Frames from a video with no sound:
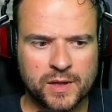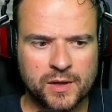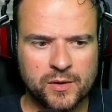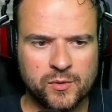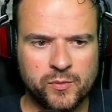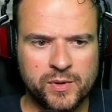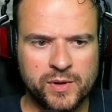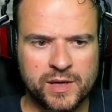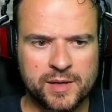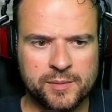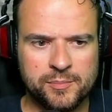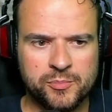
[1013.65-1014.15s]

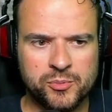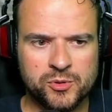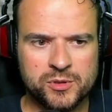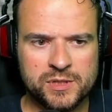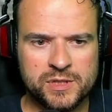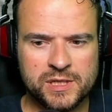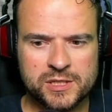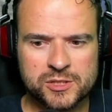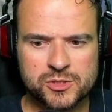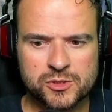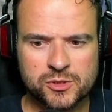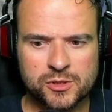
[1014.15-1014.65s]
We can put
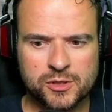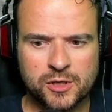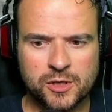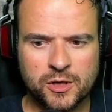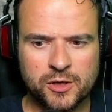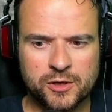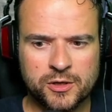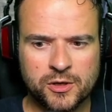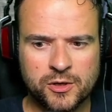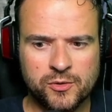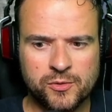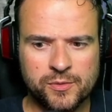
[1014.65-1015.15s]
this on
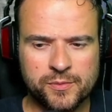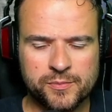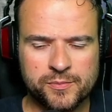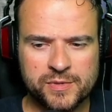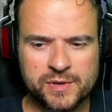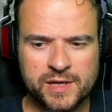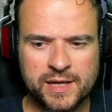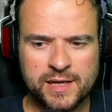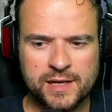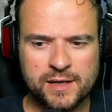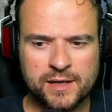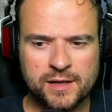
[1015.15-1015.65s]
auto.
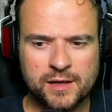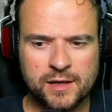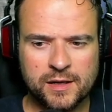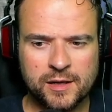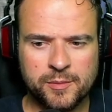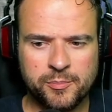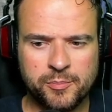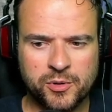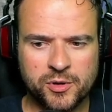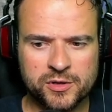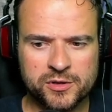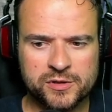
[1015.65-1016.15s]
Then
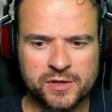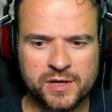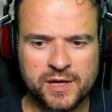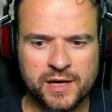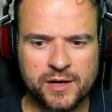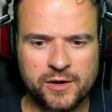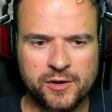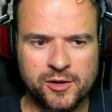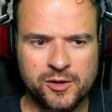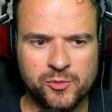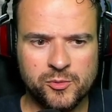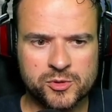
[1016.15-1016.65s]

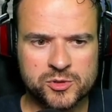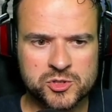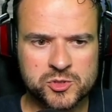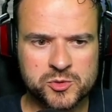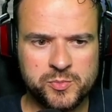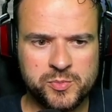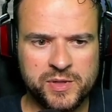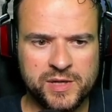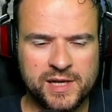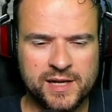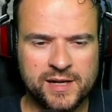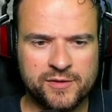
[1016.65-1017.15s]
Apothecary will
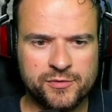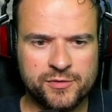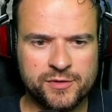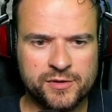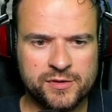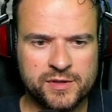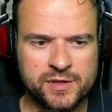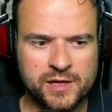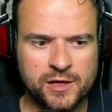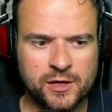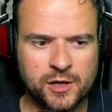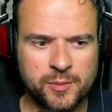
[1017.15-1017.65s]
speed
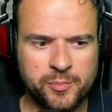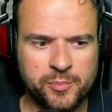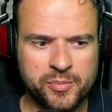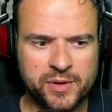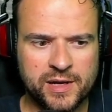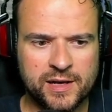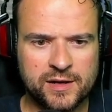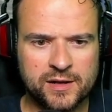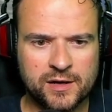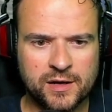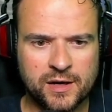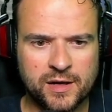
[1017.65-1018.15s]
everything up.
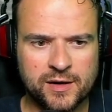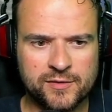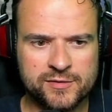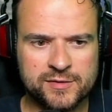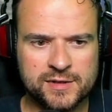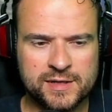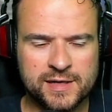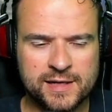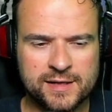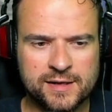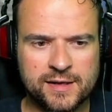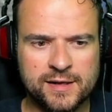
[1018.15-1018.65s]
And after
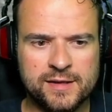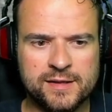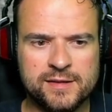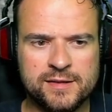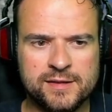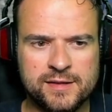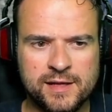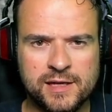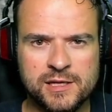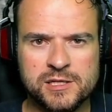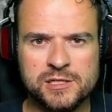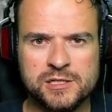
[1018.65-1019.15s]
that I
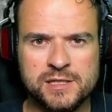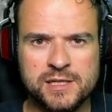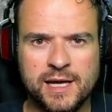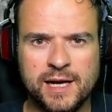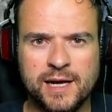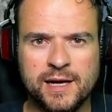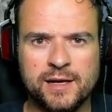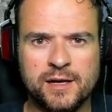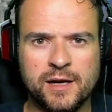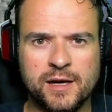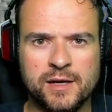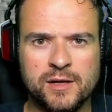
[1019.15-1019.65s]
think
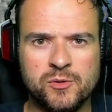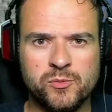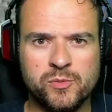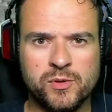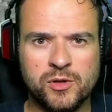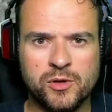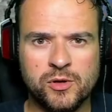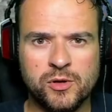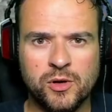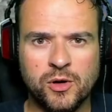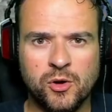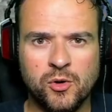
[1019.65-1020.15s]
Stag Knight will
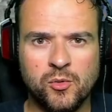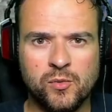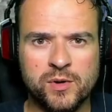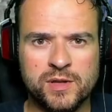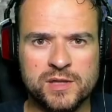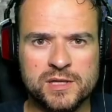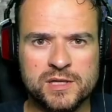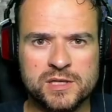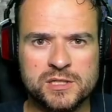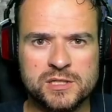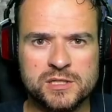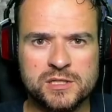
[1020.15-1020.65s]
go with
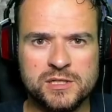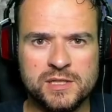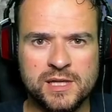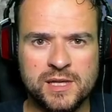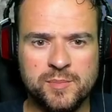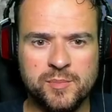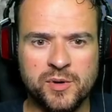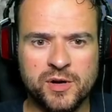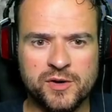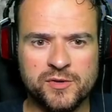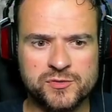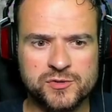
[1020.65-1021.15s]
his
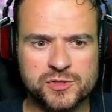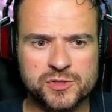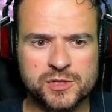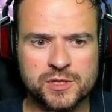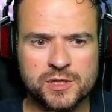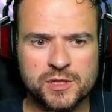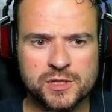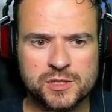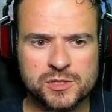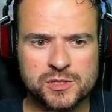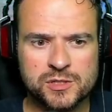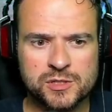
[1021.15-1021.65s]
debuffs.
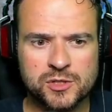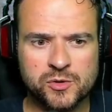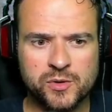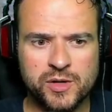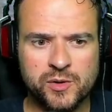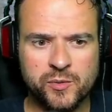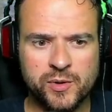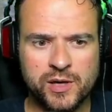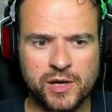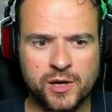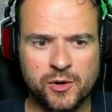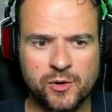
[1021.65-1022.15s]
So here
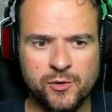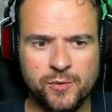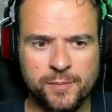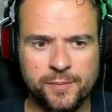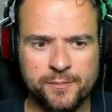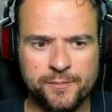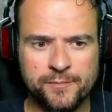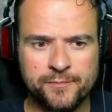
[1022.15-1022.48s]
we go.